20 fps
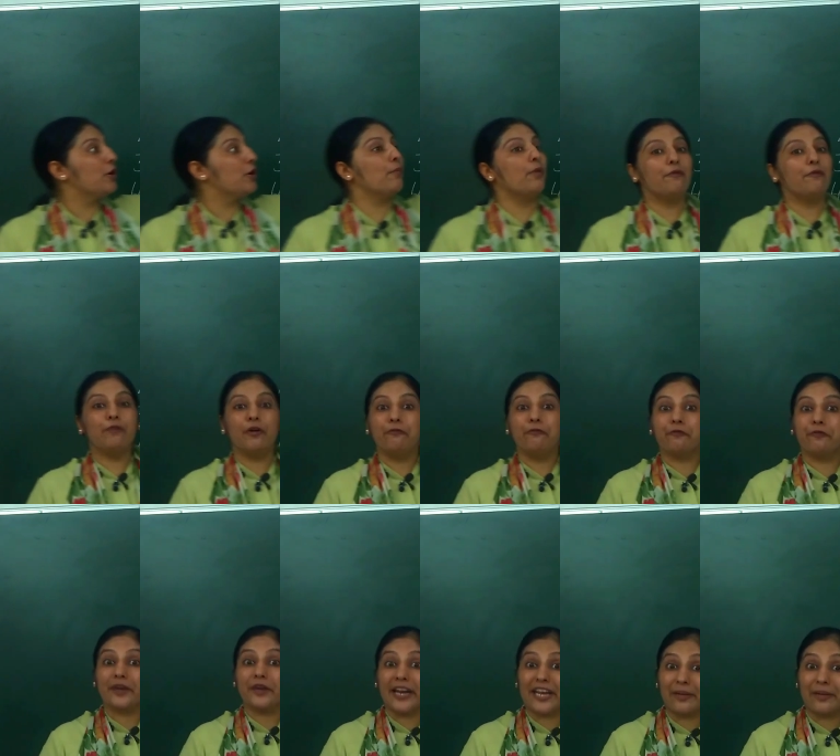form of
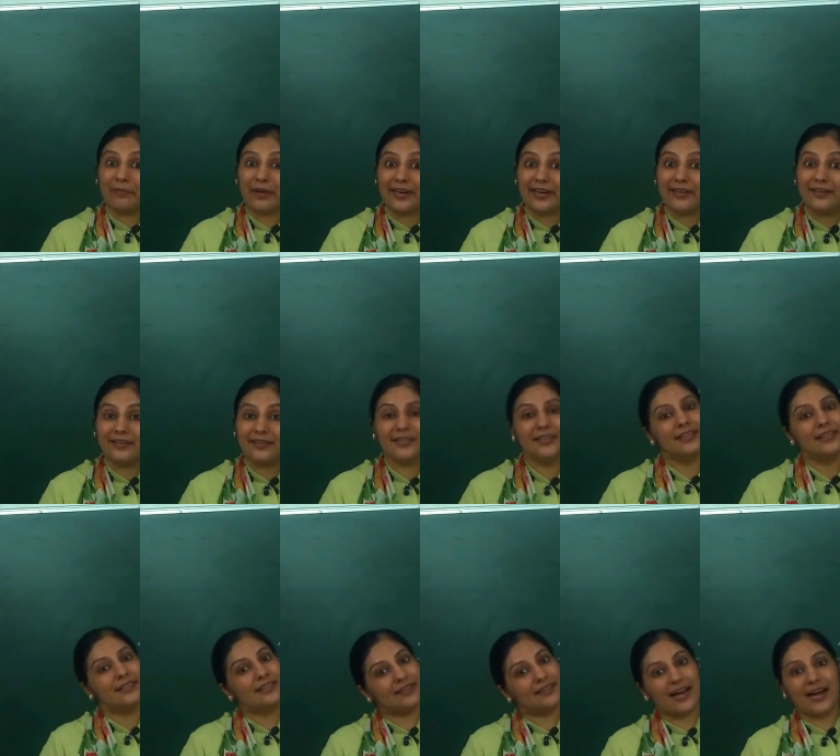a
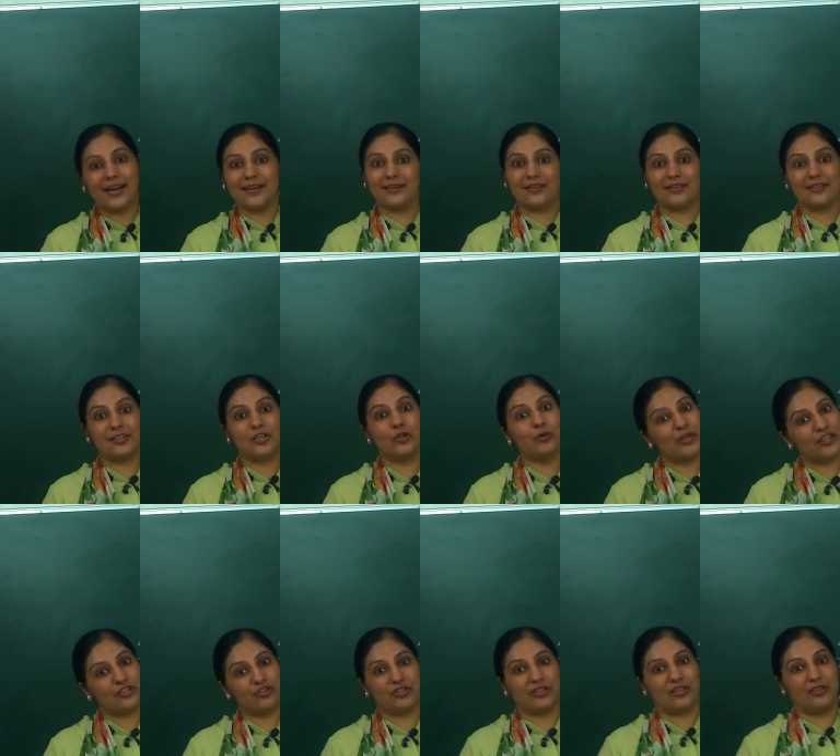fragment that is a
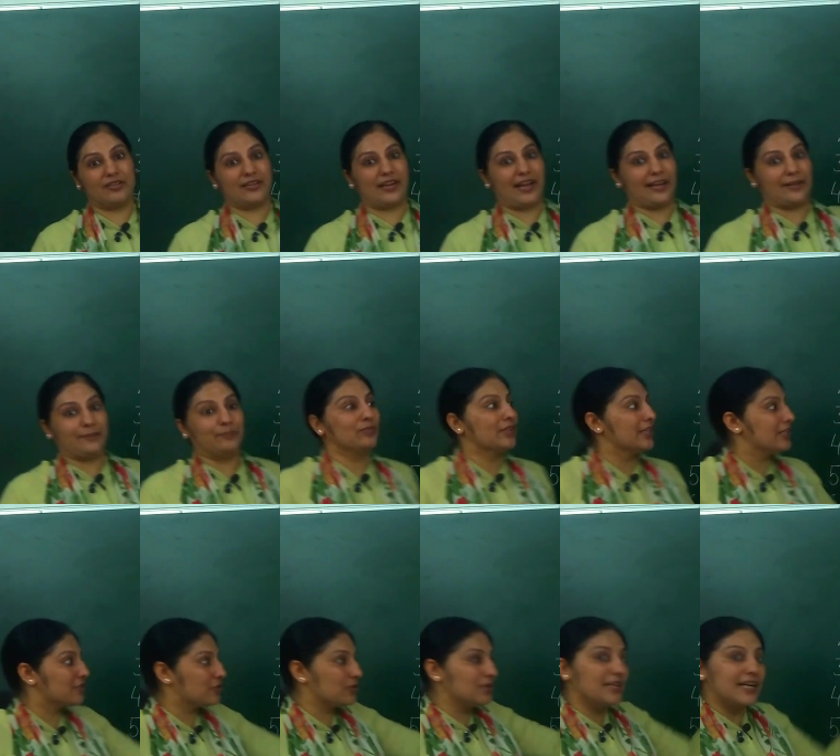question tag.
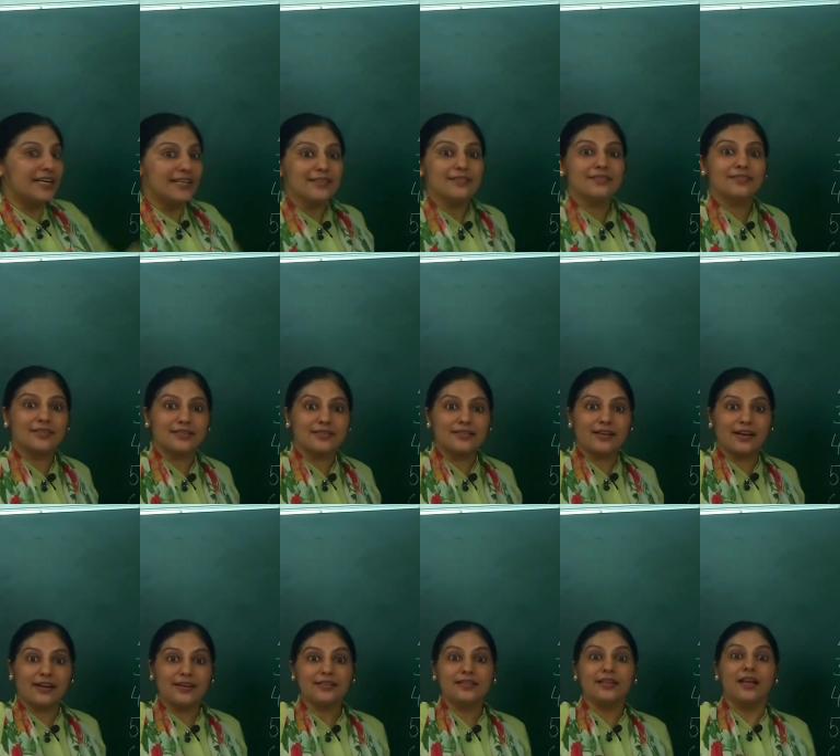So let us
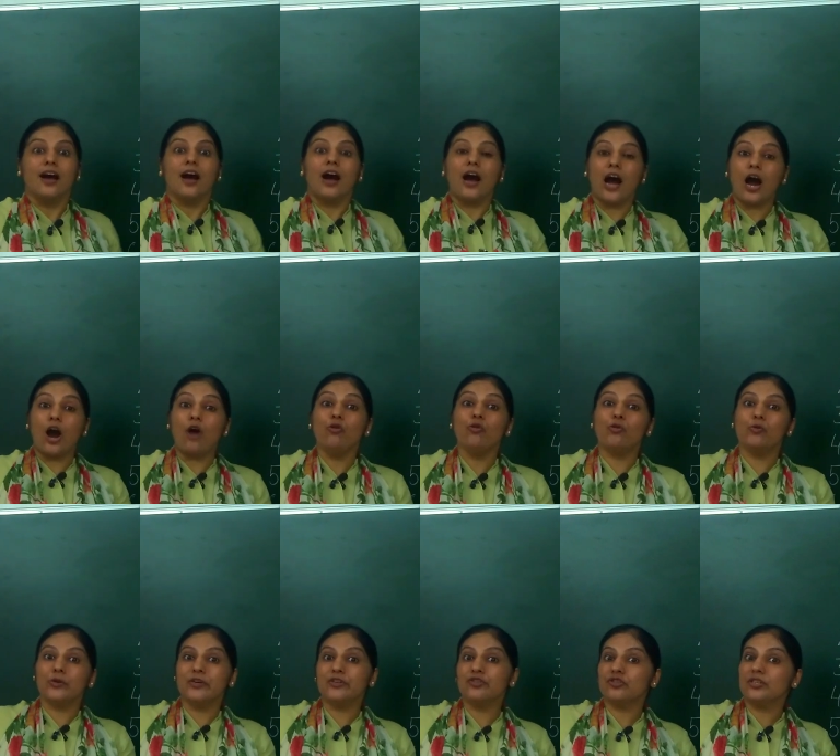discuss
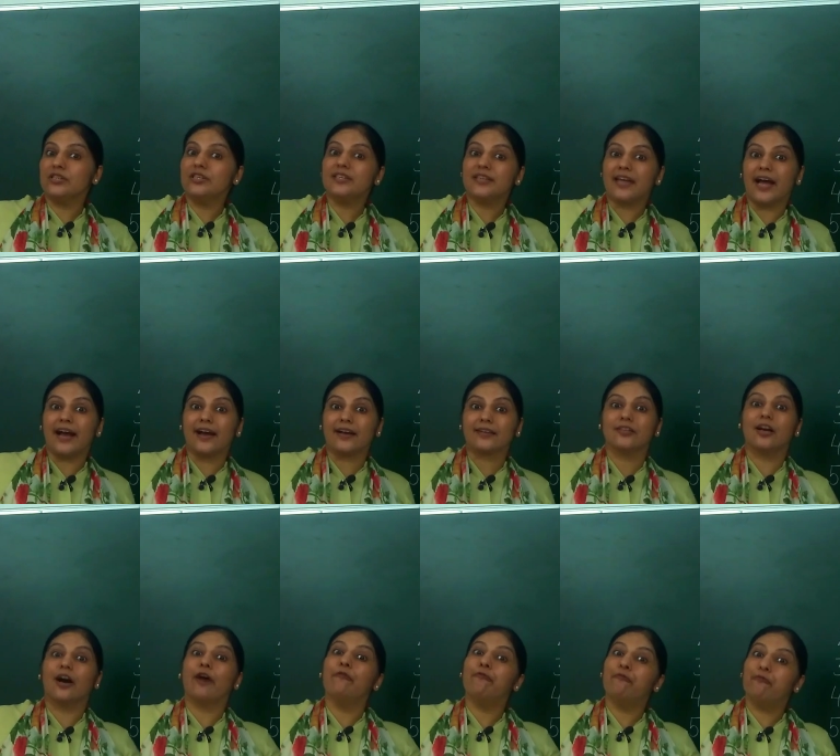how question tags
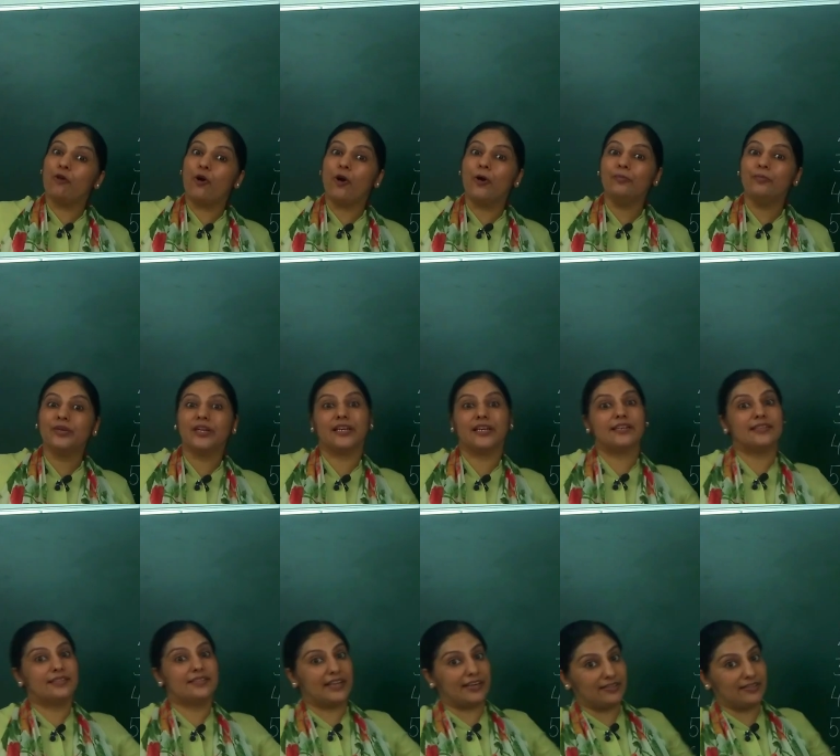are formed
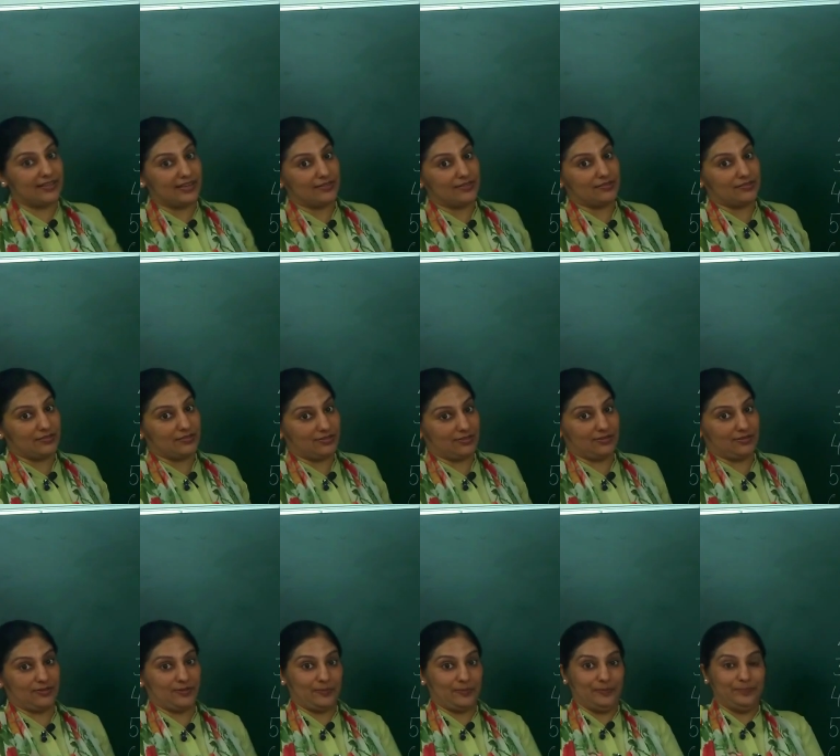in
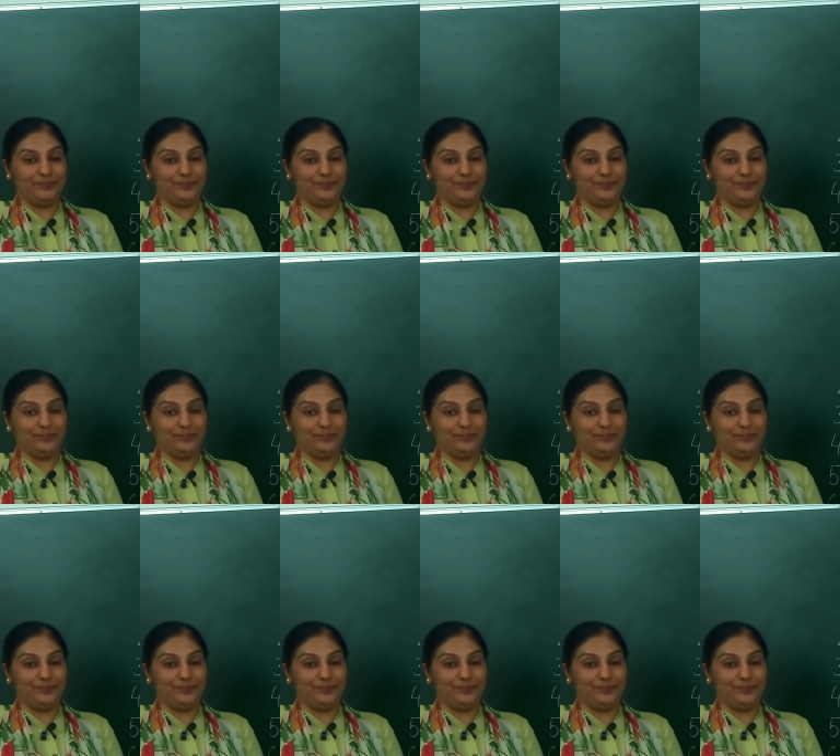sentences.